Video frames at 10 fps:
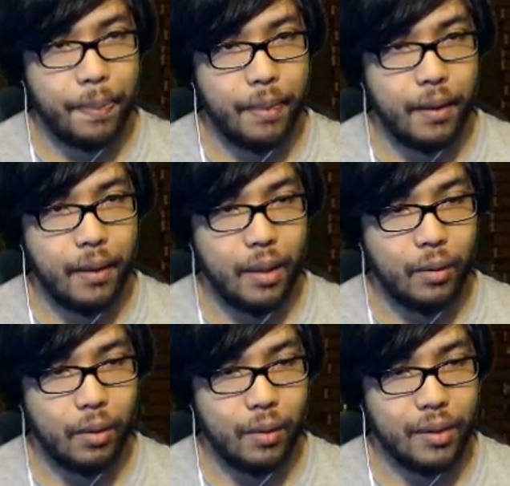Alright,
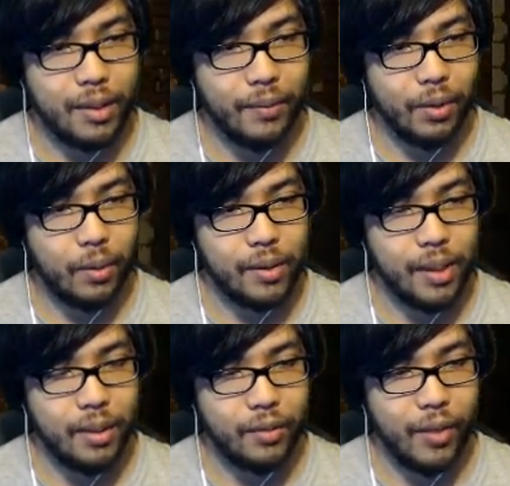well, we're going to save the
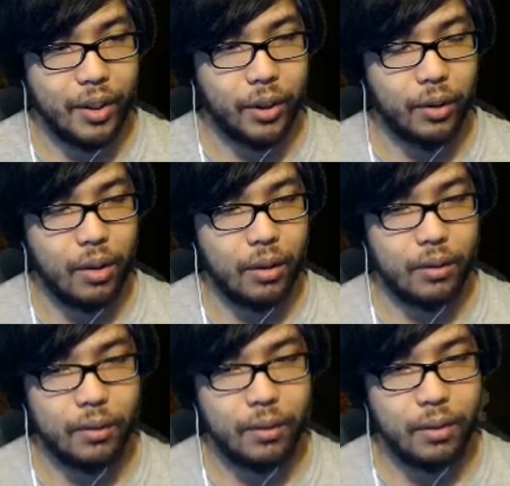Corsair. It's really strong.
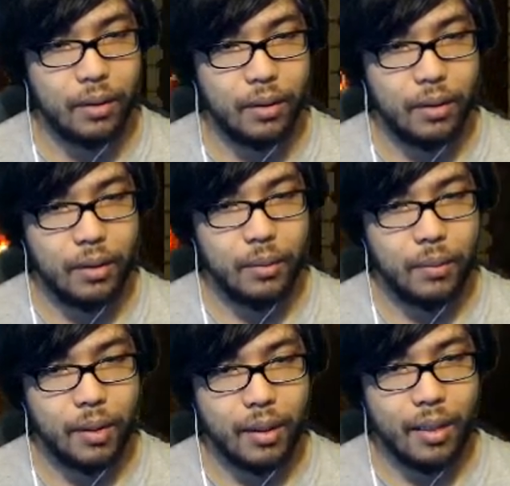
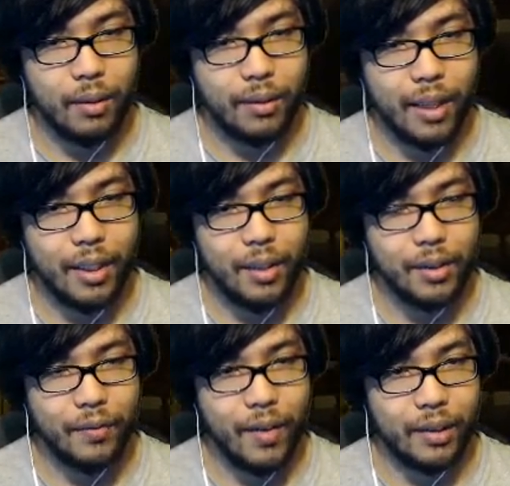But I don't think I can use it
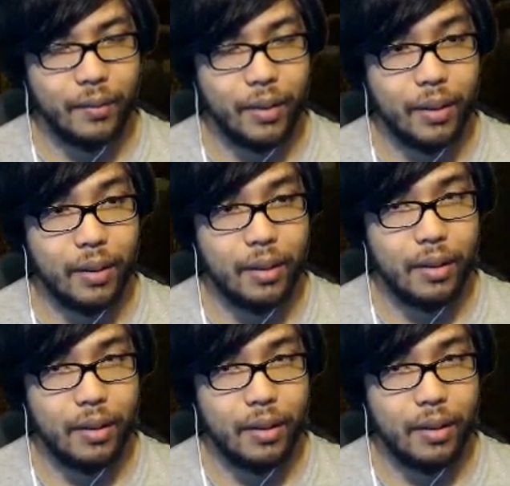effectively here.